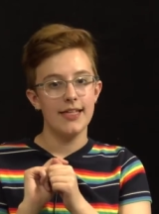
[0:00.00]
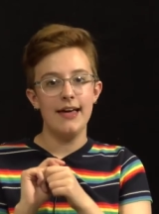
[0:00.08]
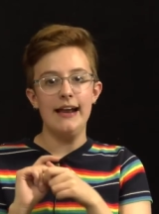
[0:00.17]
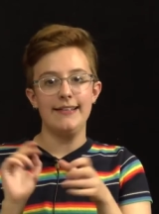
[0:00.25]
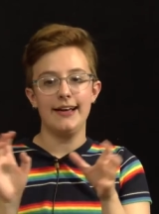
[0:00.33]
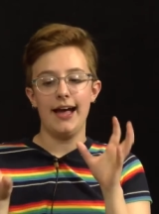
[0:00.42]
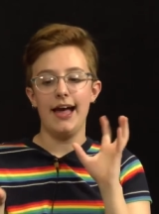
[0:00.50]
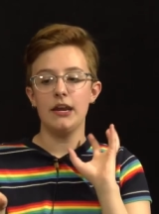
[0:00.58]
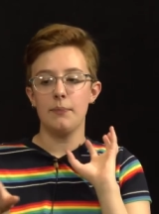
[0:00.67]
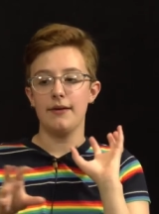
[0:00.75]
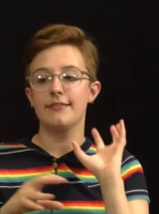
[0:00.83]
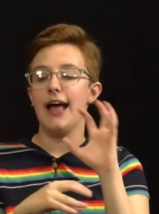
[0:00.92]
And it's like I end
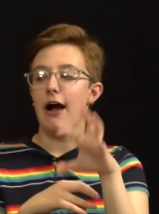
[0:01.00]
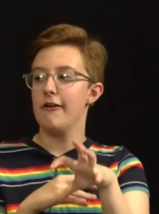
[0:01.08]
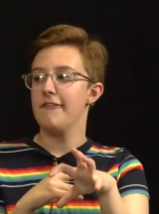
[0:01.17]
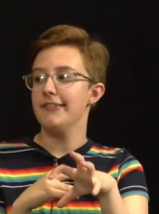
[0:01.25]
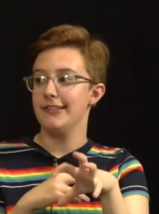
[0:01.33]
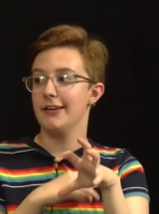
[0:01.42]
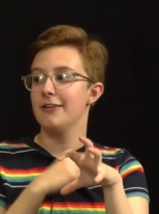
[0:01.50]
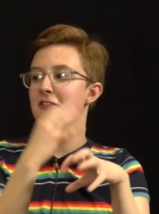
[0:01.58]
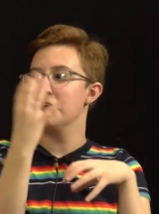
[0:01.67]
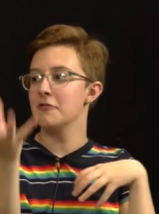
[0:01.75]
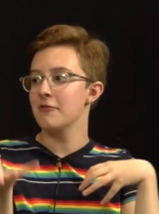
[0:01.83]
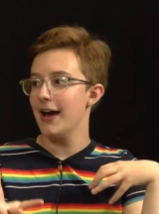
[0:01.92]
up like sacrificing
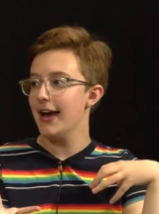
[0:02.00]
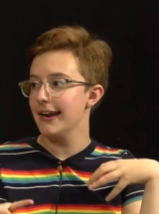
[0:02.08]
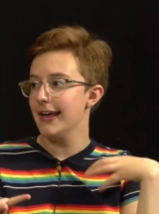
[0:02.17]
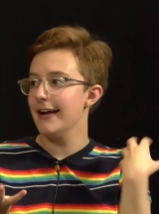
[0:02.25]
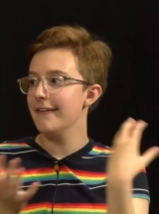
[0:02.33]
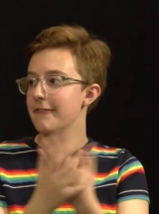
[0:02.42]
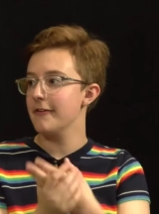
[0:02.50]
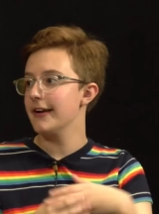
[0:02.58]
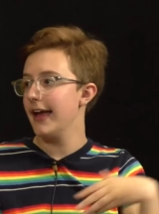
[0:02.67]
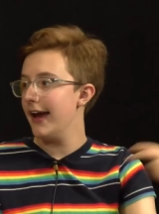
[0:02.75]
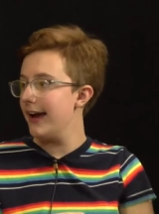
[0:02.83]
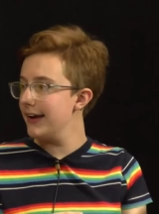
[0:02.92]
good writing for
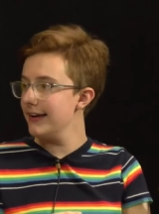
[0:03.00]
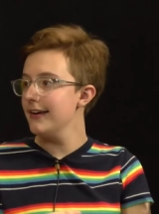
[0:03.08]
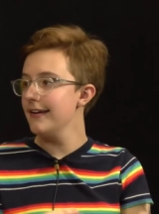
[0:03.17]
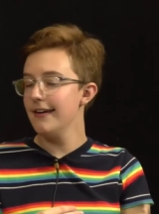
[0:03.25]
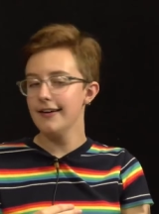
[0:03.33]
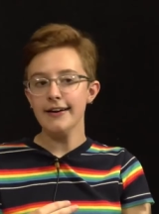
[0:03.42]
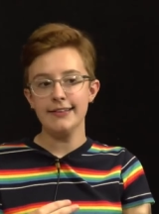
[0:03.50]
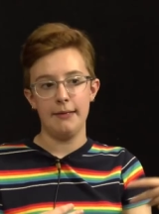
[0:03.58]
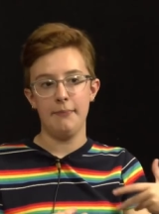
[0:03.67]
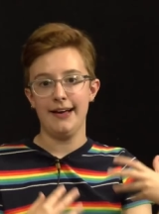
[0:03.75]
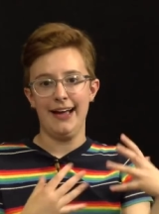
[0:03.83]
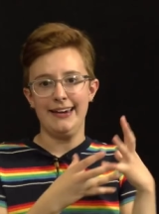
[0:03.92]
gay, because
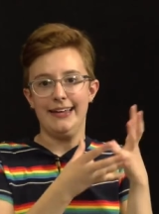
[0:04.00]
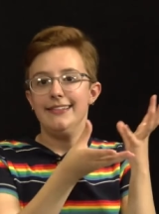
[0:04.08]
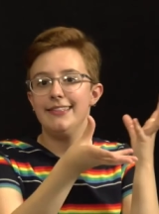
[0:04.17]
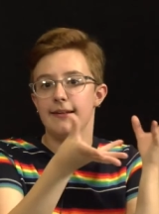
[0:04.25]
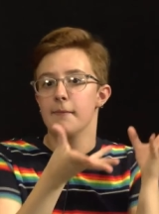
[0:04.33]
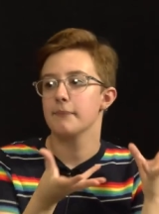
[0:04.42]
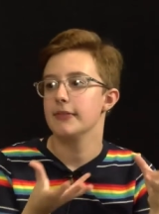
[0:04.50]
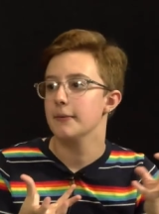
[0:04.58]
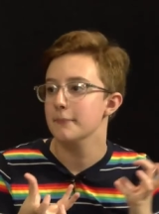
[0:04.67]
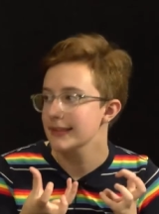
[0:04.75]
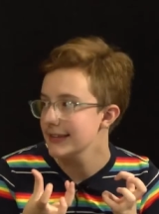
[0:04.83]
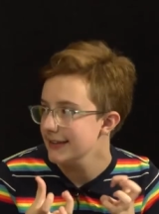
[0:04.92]
I'm like I need something,
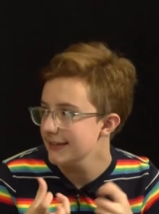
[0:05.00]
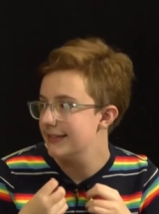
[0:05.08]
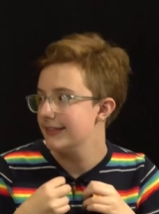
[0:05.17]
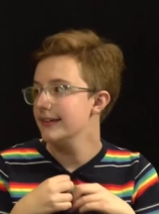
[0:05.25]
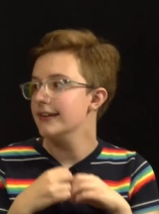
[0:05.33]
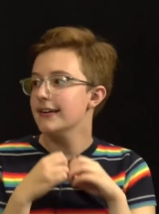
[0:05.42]
please.